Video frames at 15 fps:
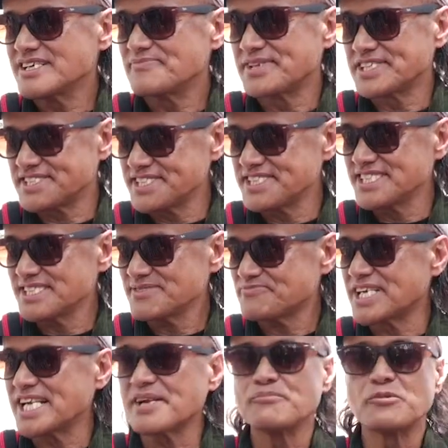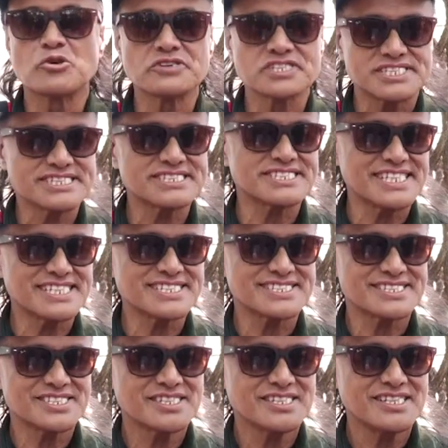president, Pranab Mukherjee,
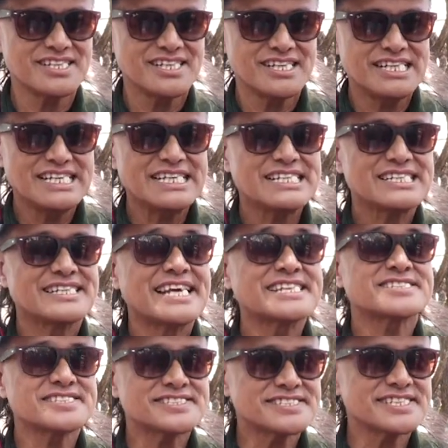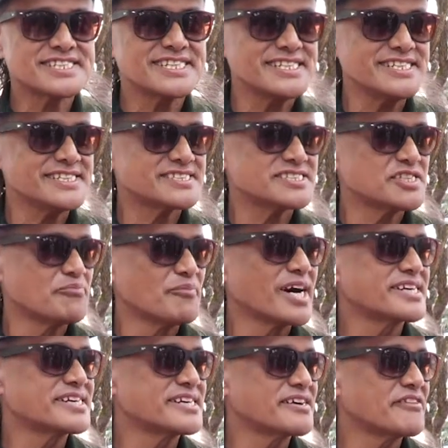says, necessity is the
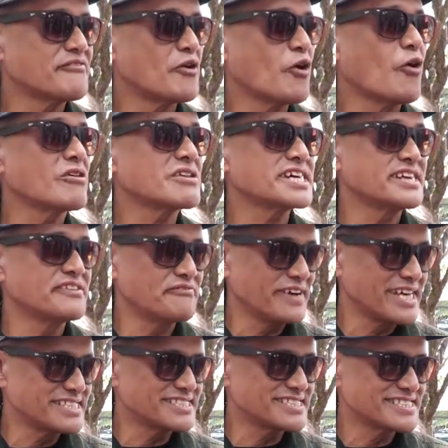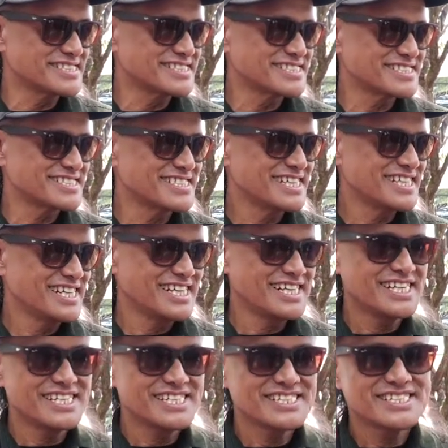mother of all inventions.
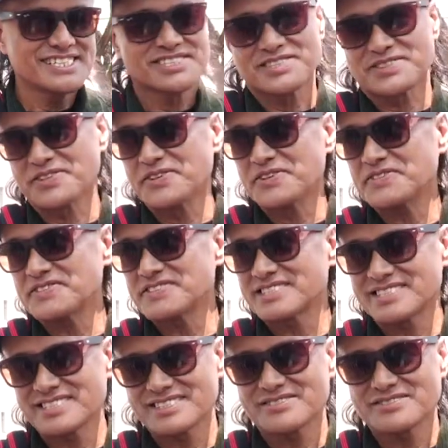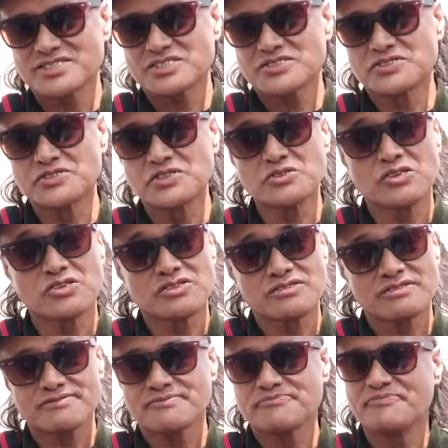So through
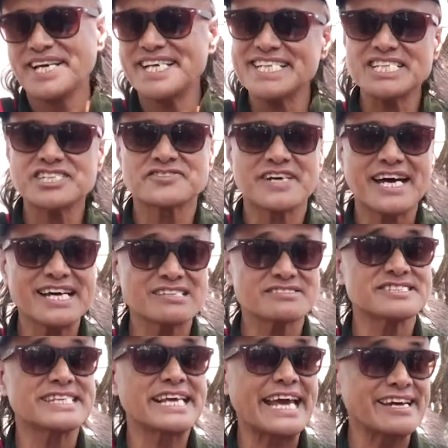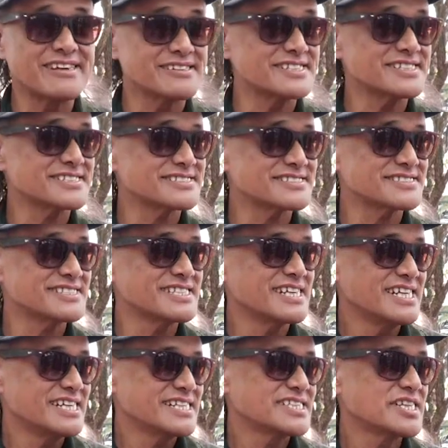many trials and errors,
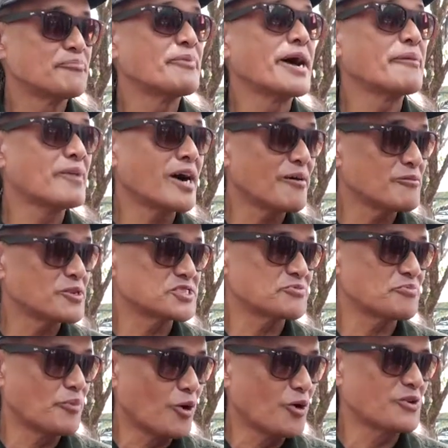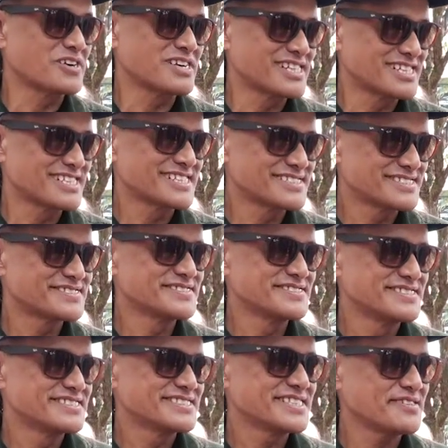the Bamhum was born.
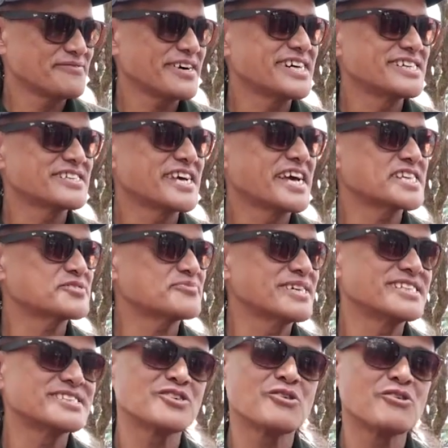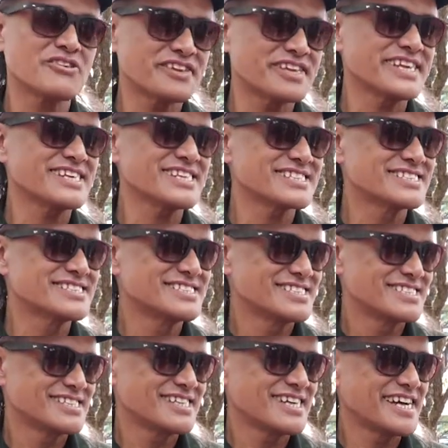If I explain the whole thing,
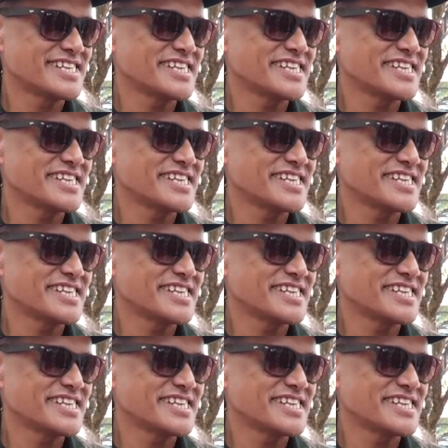I